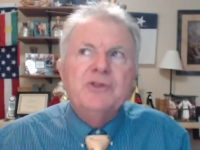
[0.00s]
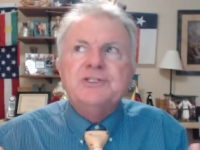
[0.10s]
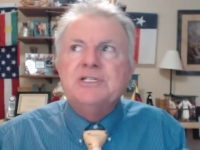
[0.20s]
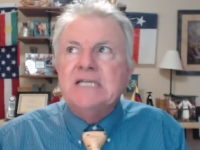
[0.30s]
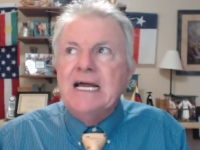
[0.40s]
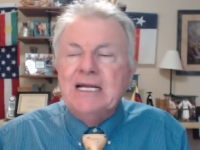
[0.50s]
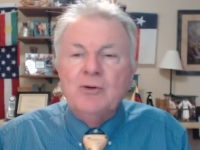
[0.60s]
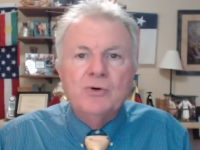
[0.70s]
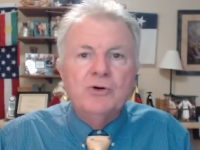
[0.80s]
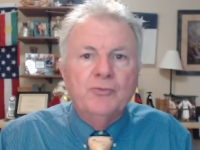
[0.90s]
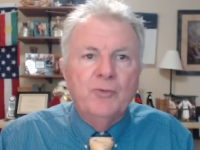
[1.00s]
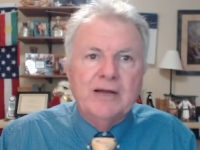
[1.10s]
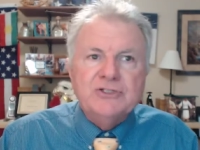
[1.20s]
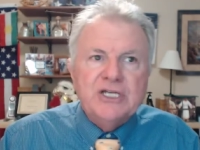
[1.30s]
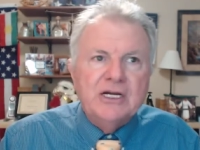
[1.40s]
This is a dying world. And when
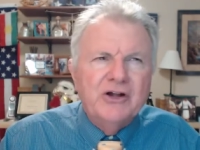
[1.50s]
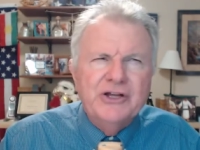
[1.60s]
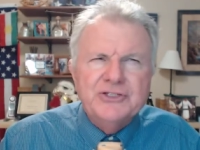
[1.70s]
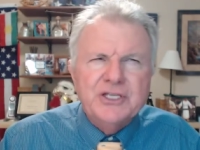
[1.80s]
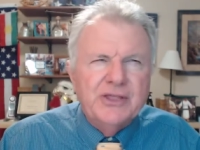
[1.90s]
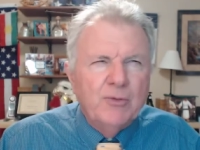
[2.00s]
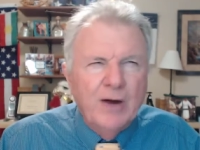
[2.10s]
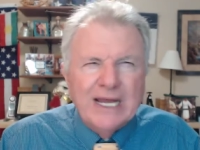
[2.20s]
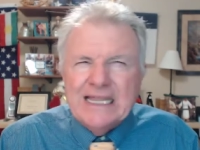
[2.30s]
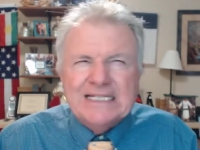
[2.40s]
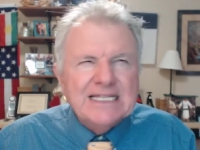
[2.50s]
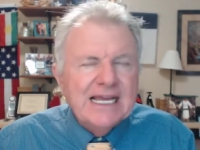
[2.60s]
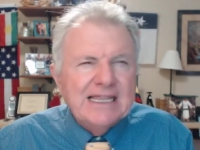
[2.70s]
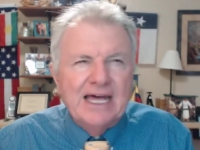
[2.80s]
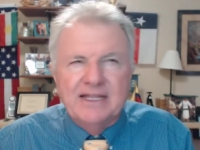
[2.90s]
I was younger, I used to think, why do they
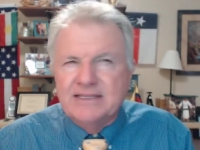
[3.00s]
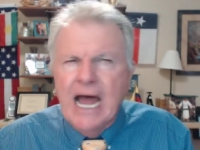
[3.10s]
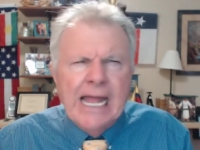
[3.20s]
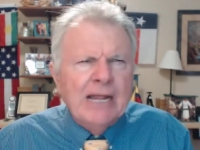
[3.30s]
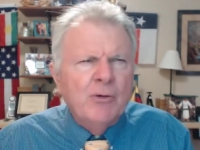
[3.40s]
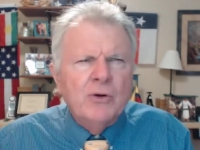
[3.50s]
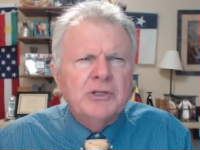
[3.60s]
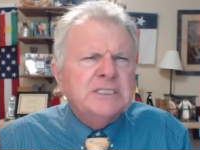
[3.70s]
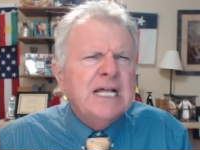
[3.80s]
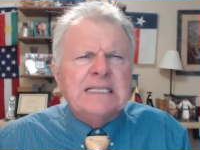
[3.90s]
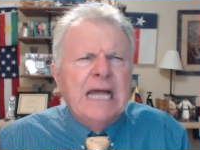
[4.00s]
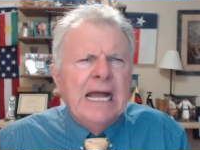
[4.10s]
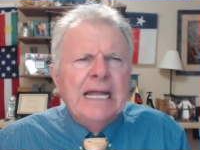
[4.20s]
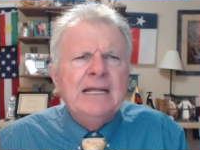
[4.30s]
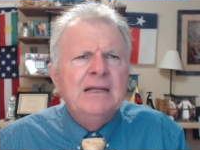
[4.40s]
say that? A dying world. It's not
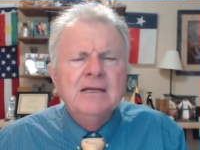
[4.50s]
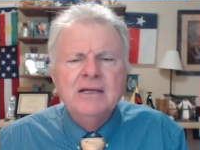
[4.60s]
dying.